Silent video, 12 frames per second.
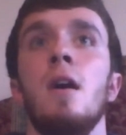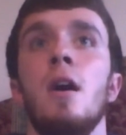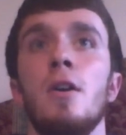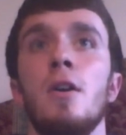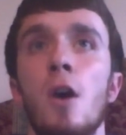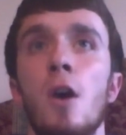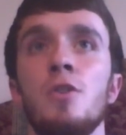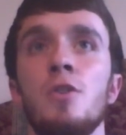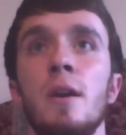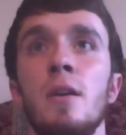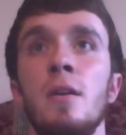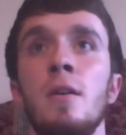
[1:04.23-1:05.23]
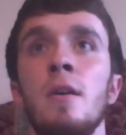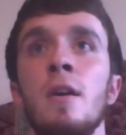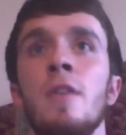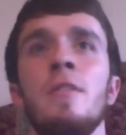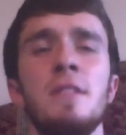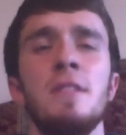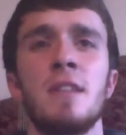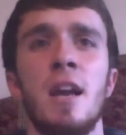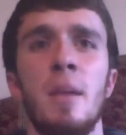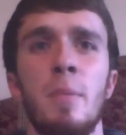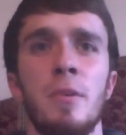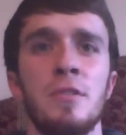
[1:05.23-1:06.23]
Card Trader. This is
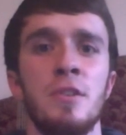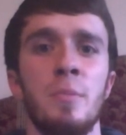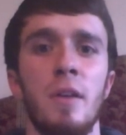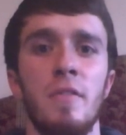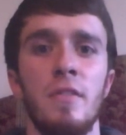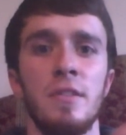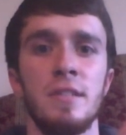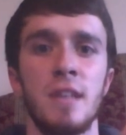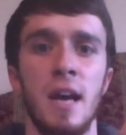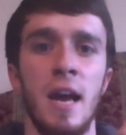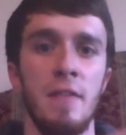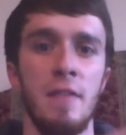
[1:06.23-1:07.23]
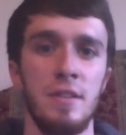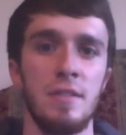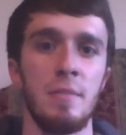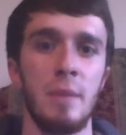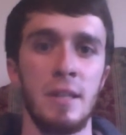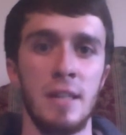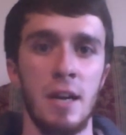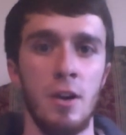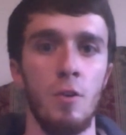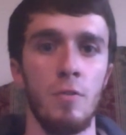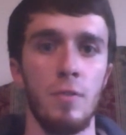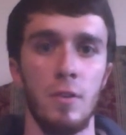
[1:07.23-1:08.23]
kind of personal preference. I have this in my deck
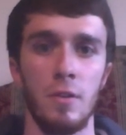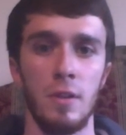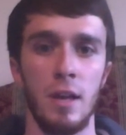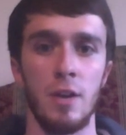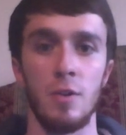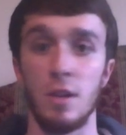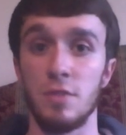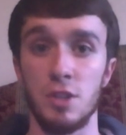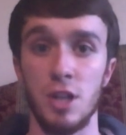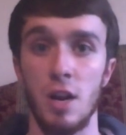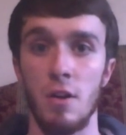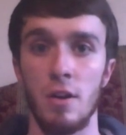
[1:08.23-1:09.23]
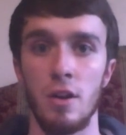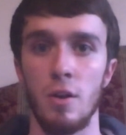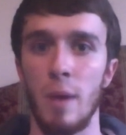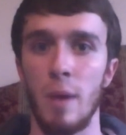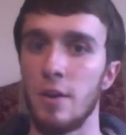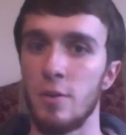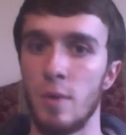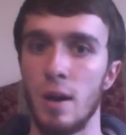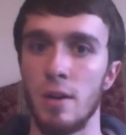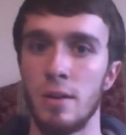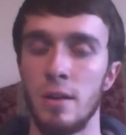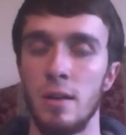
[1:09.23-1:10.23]
over like Graceful Charity or Pot of
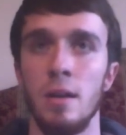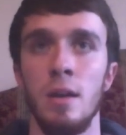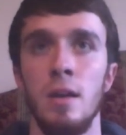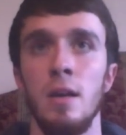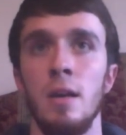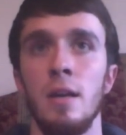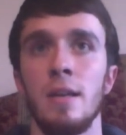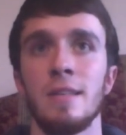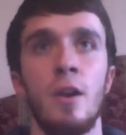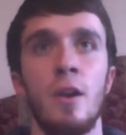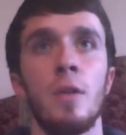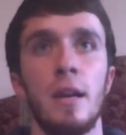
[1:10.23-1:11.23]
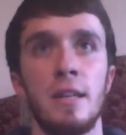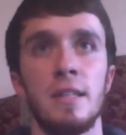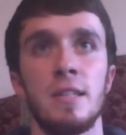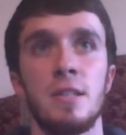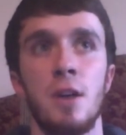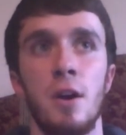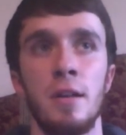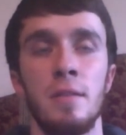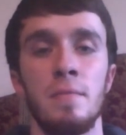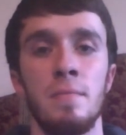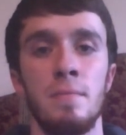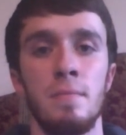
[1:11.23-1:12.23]
Duality because I don't like
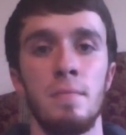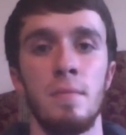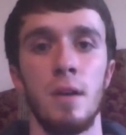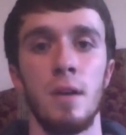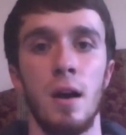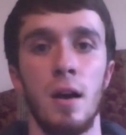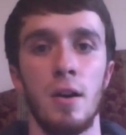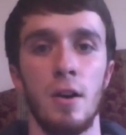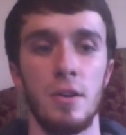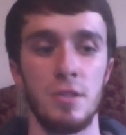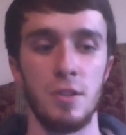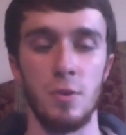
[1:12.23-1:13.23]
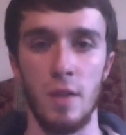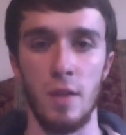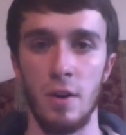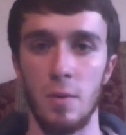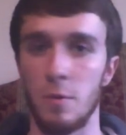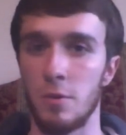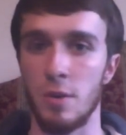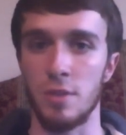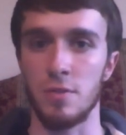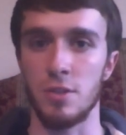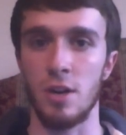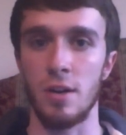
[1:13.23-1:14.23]
discarding cards to the graveyard with
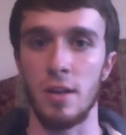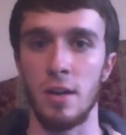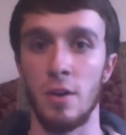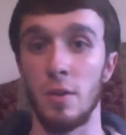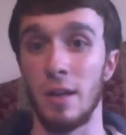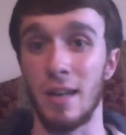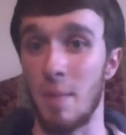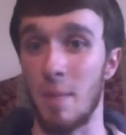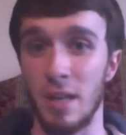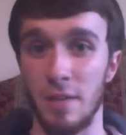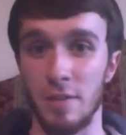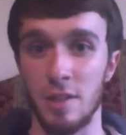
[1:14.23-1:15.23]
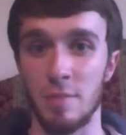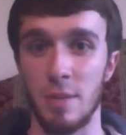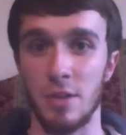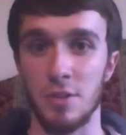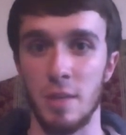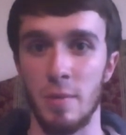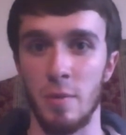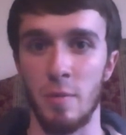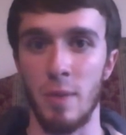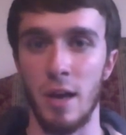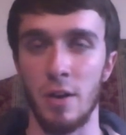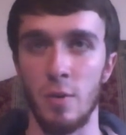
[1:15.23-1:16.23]
Graceful Charity, and I don't like not being able to special summon
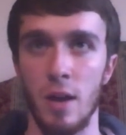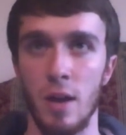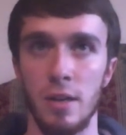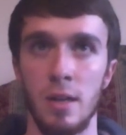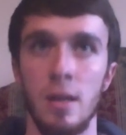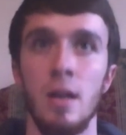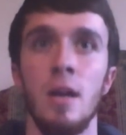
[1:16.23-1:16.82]
with Pot of Duality.